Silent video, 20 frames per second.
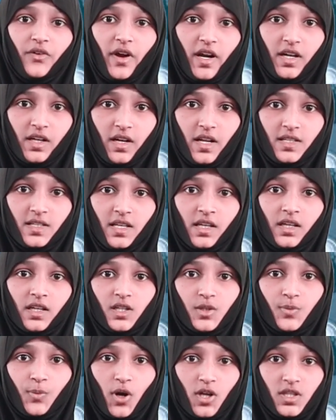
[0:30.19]
addressing
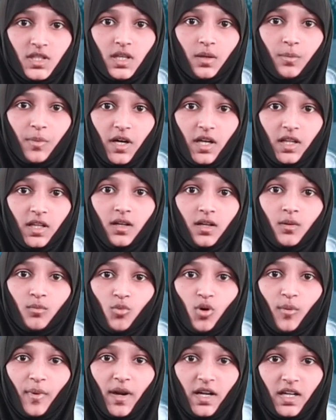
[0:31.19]
responsible mobile